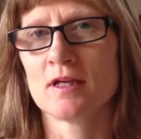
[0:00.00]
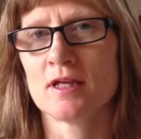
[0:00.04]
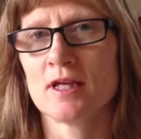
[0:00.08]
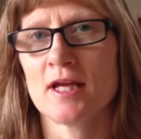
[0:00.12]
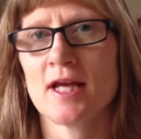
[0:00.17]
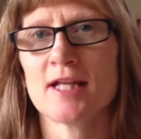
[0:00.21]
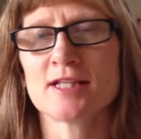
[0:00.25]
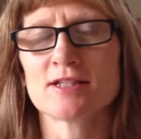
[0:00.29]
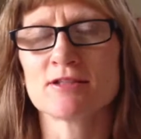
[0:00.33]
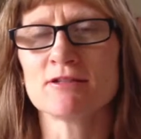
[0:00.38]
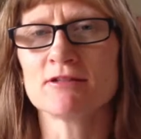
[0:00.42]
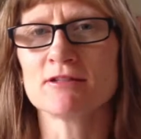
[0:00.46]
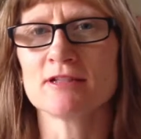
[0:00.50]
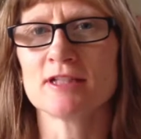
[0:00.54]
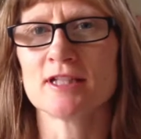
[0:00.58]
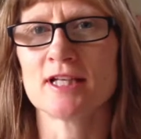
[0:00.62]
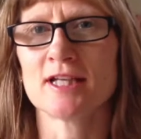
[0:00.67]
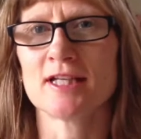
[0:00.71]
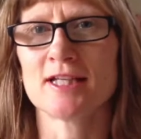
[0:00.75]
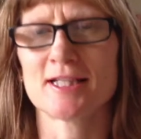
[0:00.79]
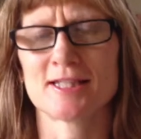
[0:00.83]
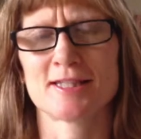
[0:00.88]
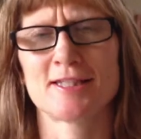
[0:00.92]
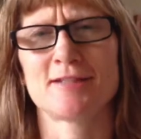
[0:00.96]
It's not
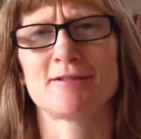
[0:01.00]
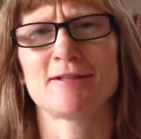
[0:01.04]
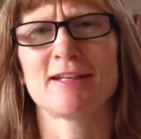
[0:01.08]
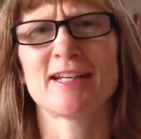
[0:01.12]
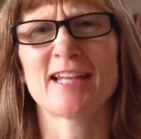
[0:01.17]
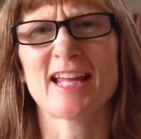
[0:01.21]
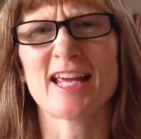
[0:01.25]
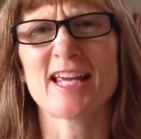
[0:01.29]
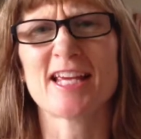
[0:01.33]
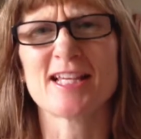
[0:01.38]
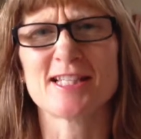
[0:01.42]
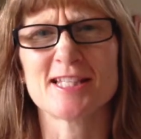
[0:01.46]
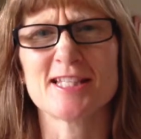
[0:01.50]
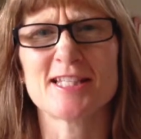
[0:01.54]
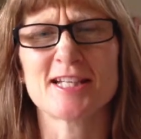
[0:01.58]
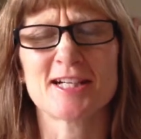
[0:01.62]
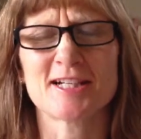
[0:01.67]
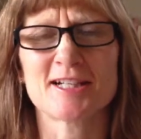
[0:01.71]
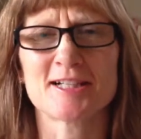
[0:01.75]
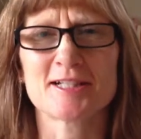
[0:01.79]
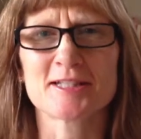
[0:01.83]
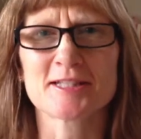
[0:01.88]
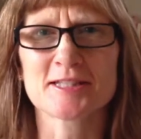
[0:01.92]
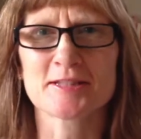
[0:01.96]
necessarily an easy
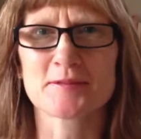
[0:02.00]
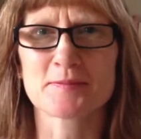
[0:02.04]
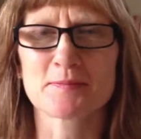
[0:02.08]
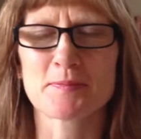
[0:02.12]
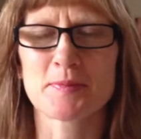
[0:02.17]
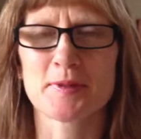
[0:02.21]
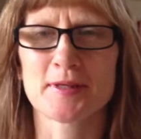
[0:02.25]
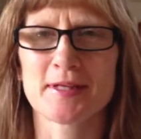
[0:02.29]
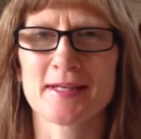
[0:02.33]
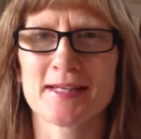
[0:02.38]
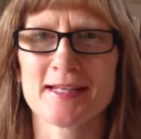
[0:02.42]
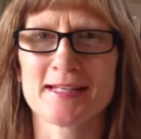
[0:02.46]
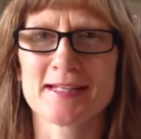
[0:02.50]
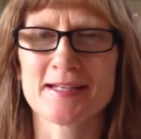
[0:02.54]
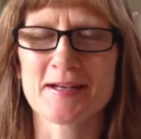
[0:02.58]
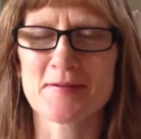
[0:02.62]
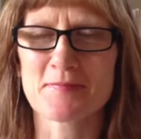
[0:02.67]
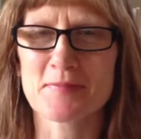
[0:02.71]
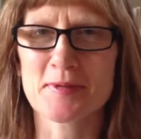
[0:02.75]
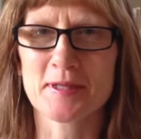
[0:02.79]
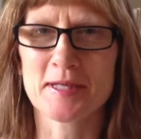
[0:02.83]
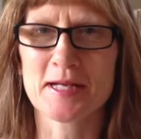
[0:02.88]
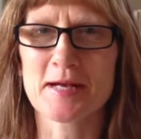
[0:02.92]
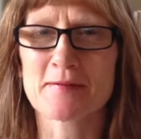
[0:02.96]
task putting up
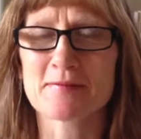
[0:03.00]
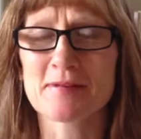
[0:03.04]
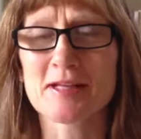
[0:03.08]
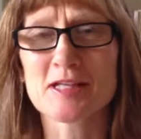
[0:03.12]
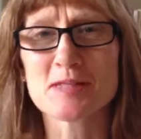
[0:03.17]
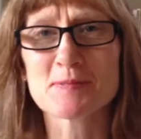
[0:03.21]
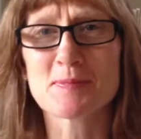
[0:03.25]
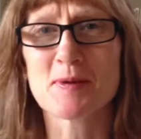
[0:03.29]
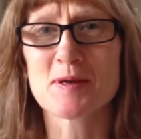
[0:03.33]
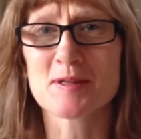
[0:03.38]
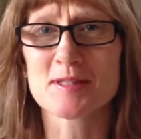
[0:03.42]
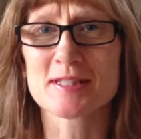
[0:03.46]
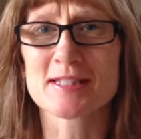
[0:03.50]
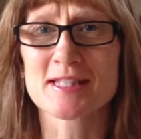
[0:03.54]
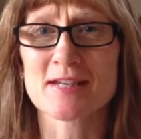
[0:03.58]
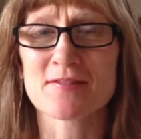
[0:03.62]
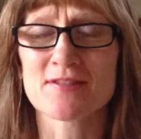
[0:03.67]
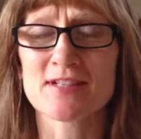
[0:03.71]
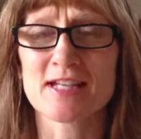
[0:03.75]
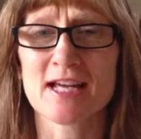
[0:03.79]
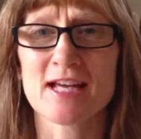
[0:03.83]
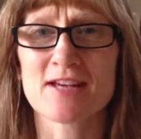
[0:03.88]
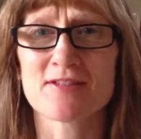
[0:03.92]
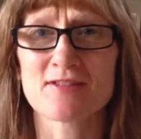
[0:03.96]
lunchboxes
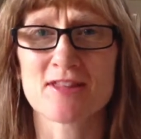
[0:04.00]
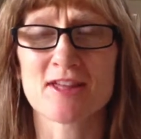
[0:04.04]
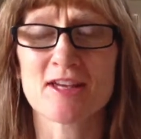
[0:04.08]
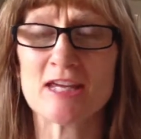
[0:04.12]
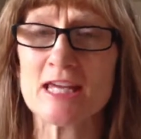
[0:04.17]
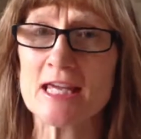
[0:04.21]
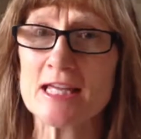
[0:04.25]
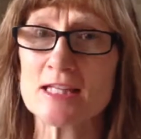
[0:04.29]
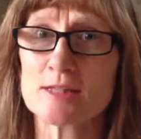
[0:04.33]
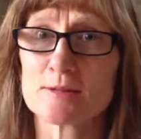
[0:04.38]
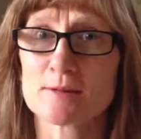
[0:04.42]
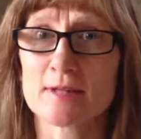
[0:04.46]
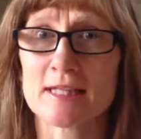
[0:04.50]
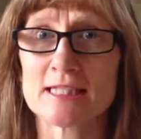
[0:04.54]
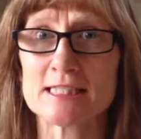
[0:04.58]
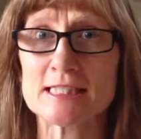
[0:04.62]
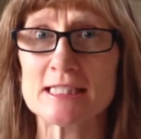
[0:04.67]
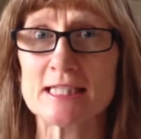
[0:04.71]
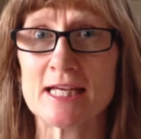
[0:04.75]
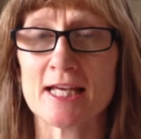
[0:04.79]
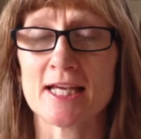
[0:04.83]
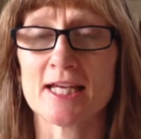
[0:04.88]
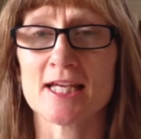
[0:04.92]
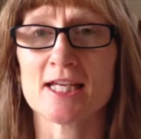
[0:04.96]
every day that kids will
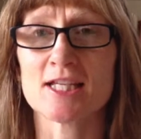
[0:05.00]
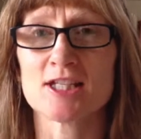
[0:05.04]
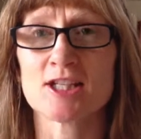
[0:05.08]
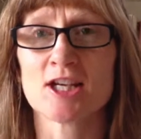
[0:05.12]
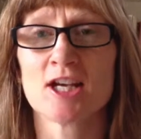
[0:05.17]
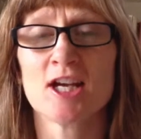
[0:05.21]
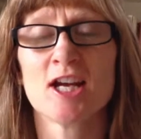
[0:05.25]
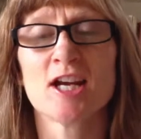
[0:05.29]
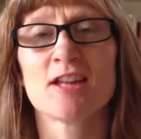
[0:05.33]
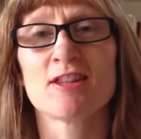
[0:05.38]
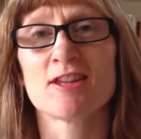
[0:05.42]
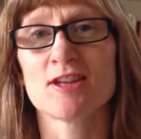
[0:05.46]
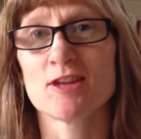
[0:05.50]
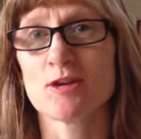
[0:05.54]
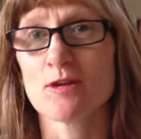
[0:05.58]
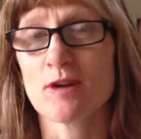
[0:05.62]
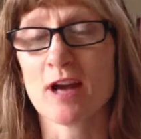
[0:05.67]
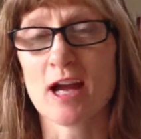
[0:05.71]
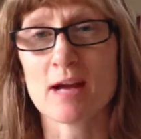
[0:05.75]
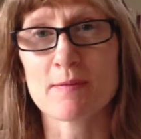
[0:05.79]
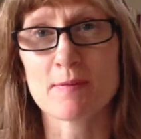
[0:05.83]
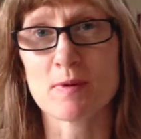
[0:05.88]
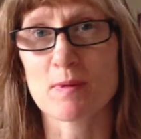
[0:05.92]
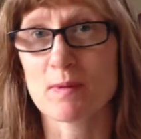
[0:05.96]
actually eat, that you're
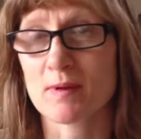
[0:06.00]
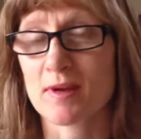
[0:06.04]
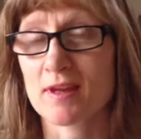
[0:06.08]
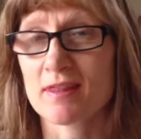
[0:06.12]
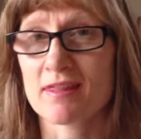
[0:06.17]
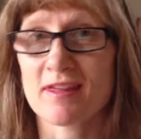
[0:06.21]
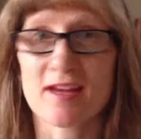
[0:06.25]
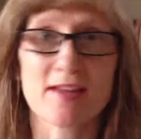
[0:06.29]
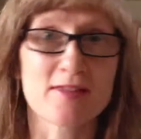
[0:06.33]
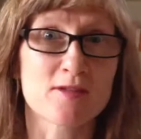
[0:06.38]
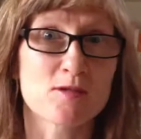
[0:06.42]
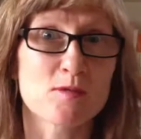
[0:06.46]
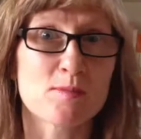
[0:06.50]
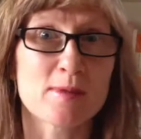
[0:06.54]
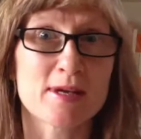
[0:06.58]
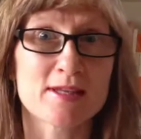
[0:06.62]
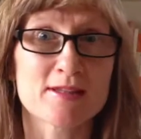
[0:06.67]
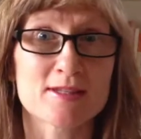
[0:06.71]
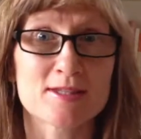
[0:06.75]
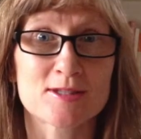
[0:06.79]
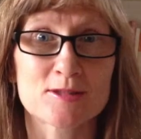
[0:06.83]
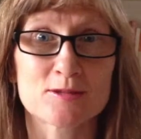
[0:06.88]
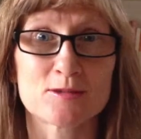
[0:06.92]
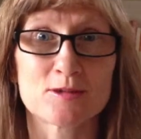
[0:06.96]
happy with, and that will meet
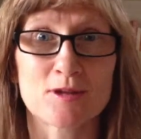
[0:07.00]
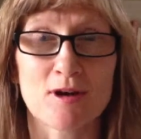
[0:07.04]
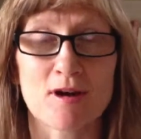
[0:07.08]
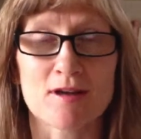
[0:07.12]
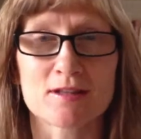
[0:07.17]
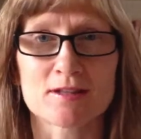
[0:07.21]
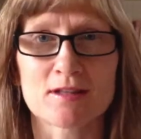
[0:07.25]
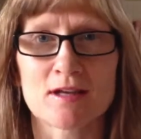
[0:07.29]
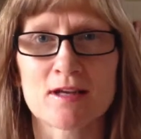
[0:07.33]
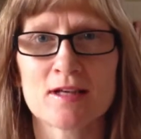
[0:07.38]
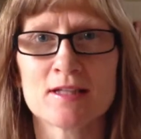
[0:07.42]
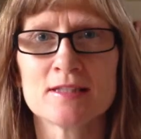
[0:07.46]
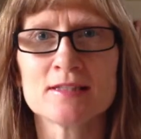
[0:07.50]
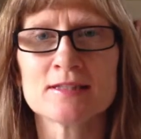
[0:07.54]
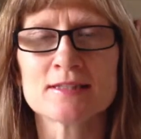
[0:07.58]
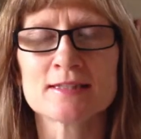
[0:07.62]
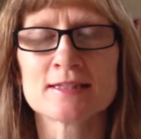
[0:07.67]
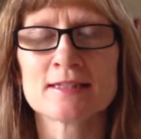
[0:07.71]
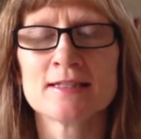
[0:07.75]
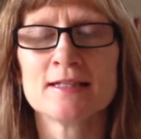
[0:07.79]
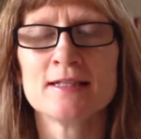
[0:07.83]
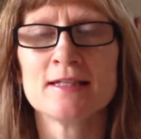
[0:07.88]
the school guidelines.